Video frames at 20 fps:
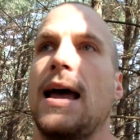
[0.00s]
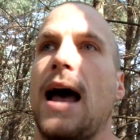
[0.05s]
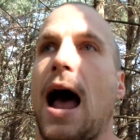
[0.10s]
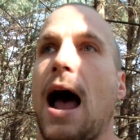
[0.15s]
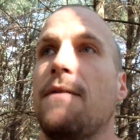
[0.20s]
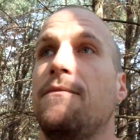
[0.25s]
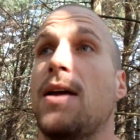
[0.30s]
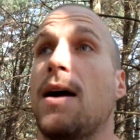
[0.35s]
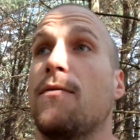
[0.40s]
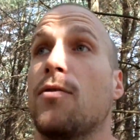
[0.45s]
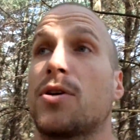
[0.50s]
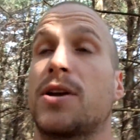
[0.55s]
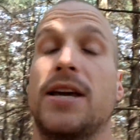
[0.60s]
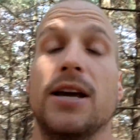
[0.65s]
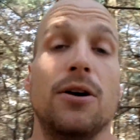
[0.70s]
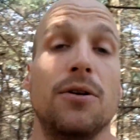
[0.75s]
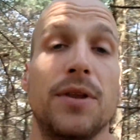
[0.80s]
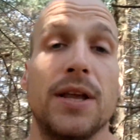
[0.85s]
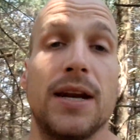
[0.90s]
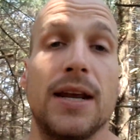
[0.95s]
I've never
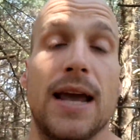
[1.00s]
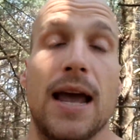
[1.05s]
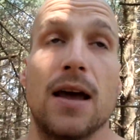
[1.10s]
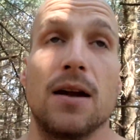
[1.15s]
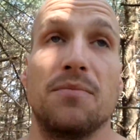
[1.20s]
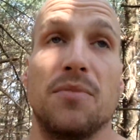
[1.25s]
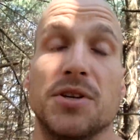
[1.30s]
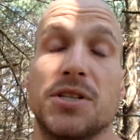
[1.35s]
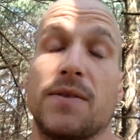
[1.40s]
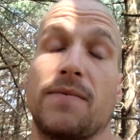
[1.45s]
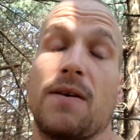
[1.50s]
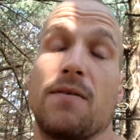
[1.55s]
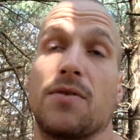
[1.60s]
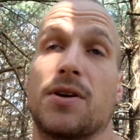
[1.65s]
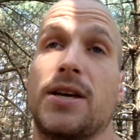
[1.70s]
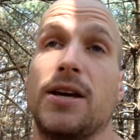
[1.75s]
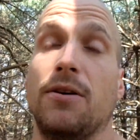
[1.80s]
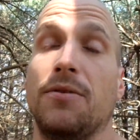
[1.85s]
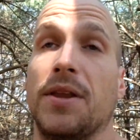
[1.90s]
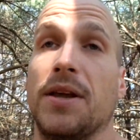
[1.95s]
killed any animals, I've never
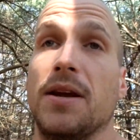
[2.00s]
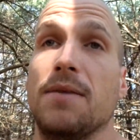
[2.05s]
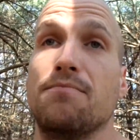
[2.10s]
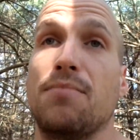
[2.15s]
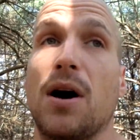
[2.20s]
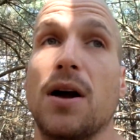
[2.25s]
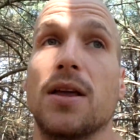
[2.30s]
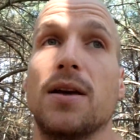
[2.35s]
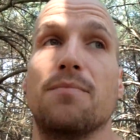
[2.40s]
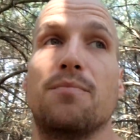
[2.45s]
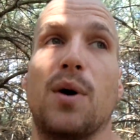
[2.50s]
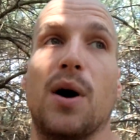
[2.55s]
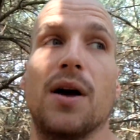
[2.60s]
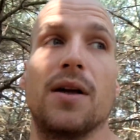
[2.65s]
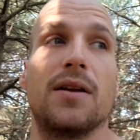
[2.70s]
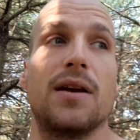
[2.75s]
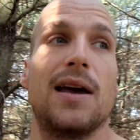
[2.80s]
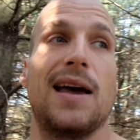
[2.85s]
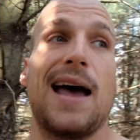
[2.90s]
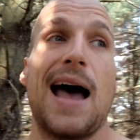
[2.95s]
killed anybody, but
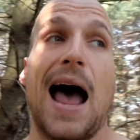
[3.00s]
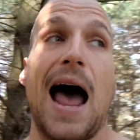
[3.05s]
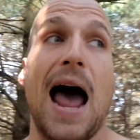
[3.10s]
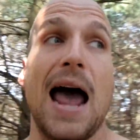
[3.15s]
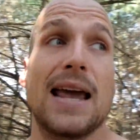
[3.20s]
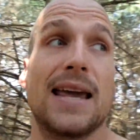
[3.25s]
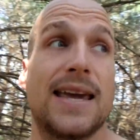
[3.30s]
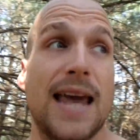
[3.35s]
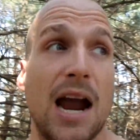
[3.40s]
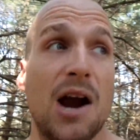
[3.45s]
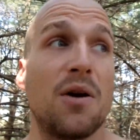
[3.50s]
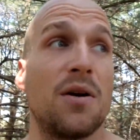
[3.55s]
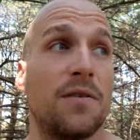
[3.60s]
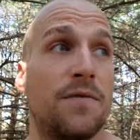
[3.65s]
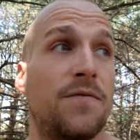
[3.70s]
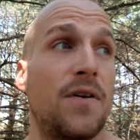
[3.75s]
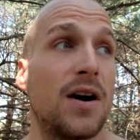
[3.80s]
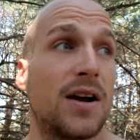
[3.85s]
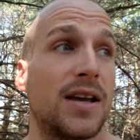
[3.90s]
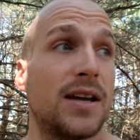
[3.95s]
I
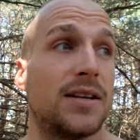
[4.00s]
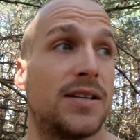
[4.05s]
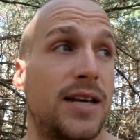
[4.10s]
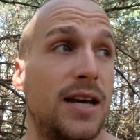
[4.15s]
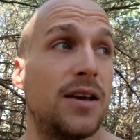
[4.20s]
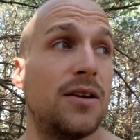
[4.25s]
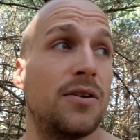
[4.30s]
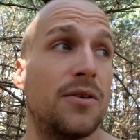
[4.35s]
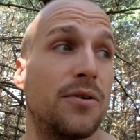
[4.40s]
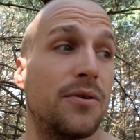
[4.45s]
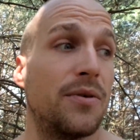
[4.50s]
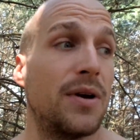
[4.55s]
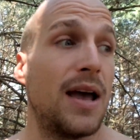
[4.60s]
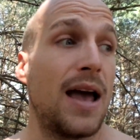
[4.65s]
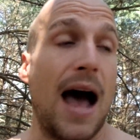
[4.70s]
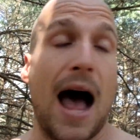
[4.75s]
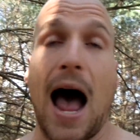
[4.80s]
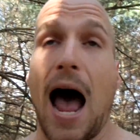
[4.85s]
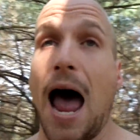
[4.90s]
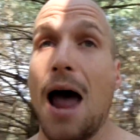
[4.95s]
guarantee you,
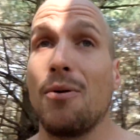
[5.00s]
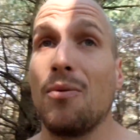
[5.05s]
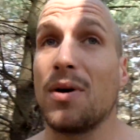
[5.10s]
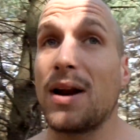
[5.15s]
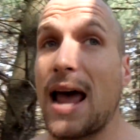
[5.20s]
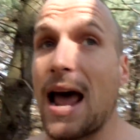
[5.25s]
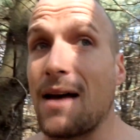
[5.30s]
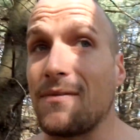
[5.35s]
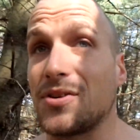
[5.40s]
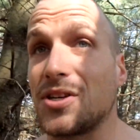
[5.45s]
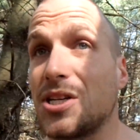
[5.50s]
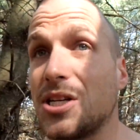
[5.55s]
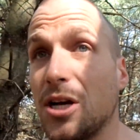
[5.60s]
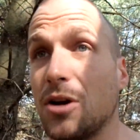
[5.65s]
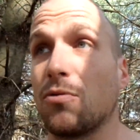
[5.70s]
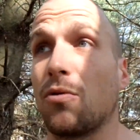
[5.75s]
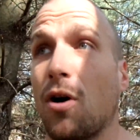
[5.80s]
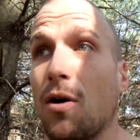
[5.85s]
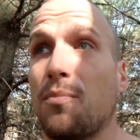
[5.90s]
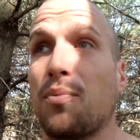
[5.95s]
I would have
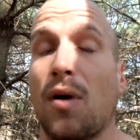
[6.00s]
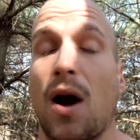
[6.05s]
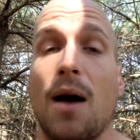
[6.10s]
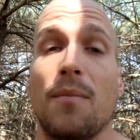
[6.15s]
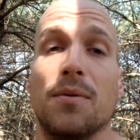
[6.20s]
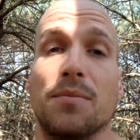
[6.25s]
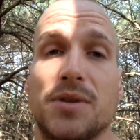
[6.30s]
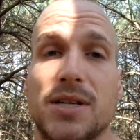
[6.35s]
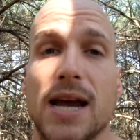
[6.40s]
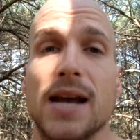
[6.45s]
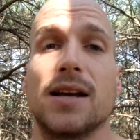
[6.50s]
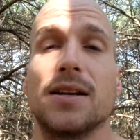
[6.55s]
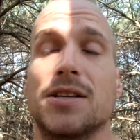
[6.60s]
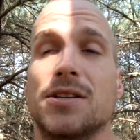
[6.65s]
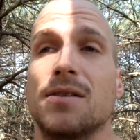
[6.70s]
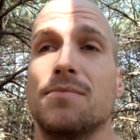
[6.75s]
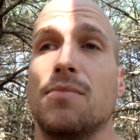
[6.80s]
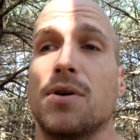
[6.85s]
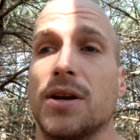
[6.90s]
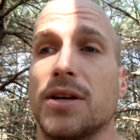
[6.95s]
zero problem taking
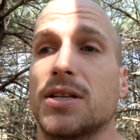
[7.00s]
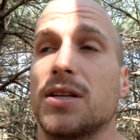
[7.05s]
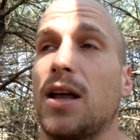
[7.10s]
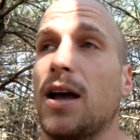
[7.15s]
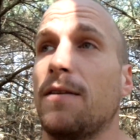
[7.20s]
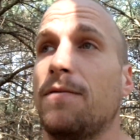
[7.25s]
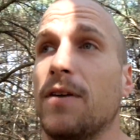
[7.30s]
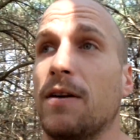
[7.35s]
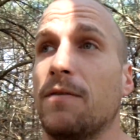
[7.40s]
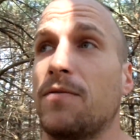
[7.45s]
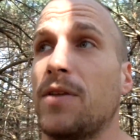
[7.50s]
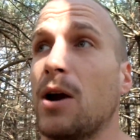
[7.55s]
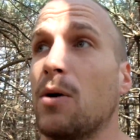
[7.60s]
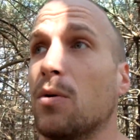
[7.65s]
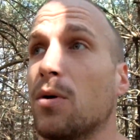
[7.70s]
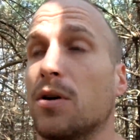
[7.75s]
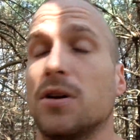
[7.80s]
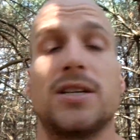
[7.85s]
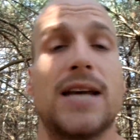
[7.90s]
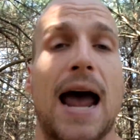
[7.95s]
somebody's life if they
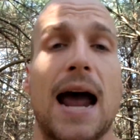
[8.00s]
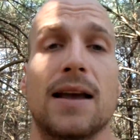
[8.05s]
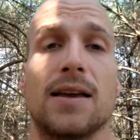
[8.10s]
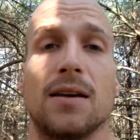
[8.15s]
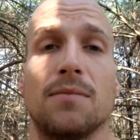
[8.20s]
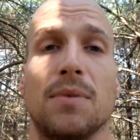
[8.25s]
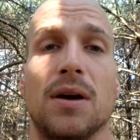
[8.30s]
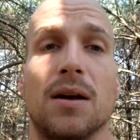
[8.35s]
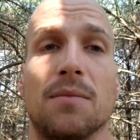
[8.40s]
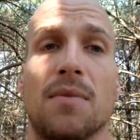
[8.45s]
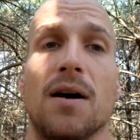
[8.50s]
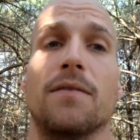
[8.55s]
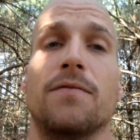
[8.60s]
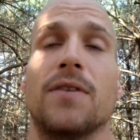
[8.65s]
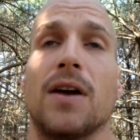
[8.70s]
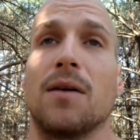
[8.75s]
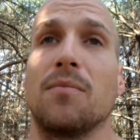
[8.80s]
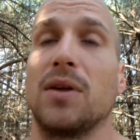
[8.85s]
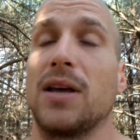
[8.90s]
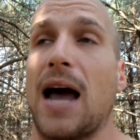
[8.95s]
were attacking me and my
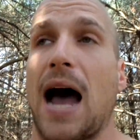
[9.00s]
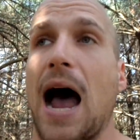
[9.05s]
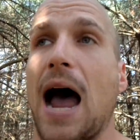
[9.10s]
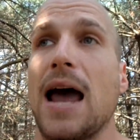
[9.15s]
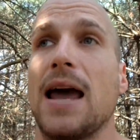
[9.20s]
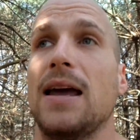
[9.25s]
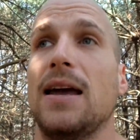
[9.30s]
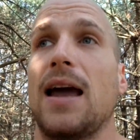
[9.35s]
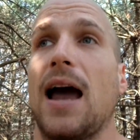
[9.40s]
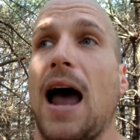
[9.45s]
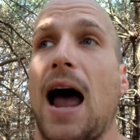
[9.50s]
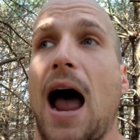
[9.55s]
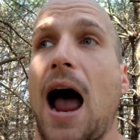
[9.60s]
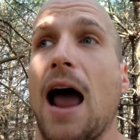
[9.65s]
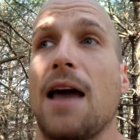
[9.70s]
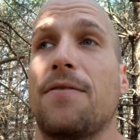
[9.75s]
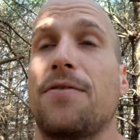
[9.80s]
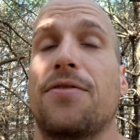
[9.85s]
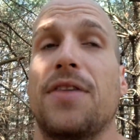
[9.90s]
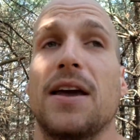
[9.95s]
family. I
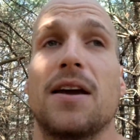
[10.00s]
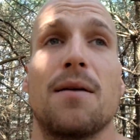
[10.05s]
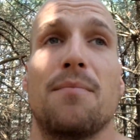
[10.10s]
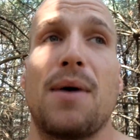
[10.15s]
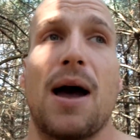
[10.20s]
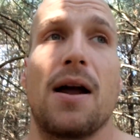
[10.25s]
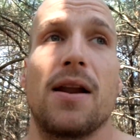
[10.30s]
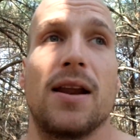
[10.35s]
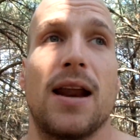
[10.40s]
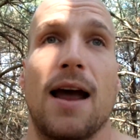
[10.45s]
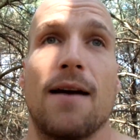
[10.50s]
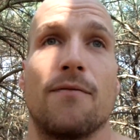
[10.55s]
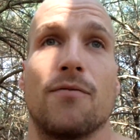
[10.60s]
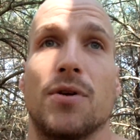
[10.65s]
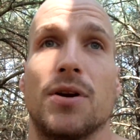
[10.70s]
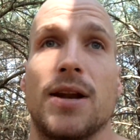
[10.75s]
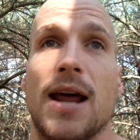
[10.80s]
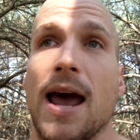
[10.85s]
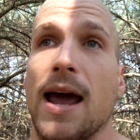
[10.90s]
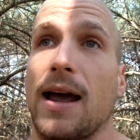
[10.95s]
think about it every
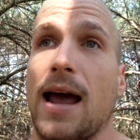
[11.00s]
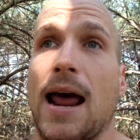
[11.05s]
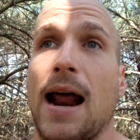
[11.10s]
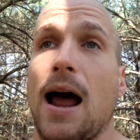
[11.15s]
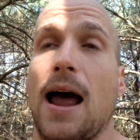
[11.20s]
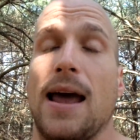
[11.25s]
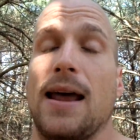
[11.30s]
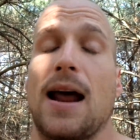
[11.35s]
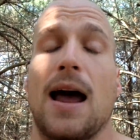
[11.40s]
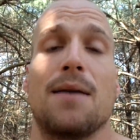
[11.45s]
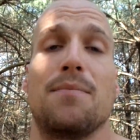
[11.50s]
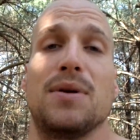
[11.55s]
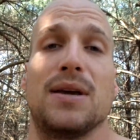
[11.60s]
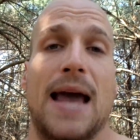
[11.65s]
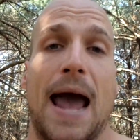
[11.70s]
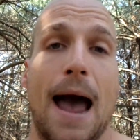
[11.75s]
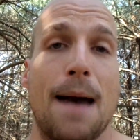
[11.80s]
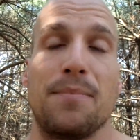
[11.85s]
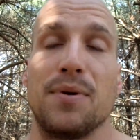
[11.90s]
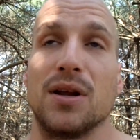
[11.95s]
day, and I'd be
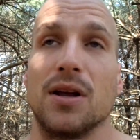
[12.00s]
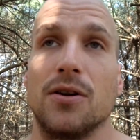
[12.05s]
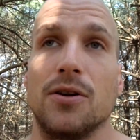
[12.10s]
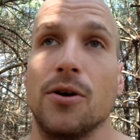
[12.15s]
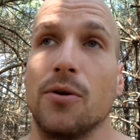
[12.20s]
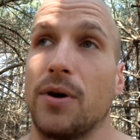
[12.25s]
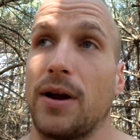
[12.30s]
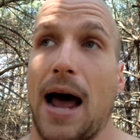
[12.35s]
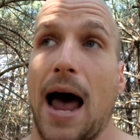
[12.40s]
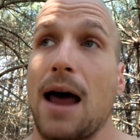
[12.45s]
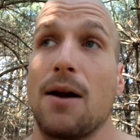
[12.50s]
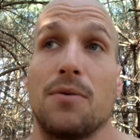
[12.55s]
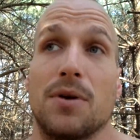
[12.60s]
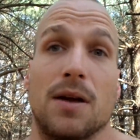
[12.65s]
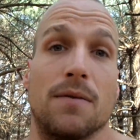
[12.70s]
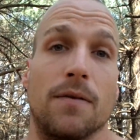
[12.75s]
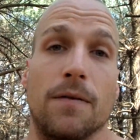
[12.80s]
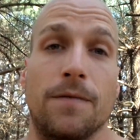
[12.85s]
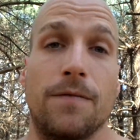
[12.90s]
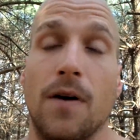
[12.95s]
happy to do it. I don't
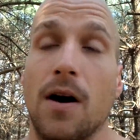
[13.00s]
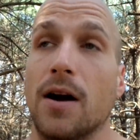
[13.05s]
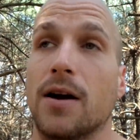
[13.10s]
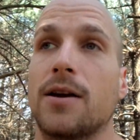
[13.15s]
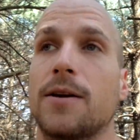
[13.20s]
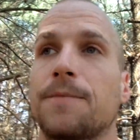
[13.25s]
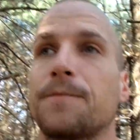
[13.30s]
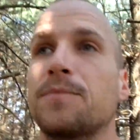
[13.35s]
give a fuck.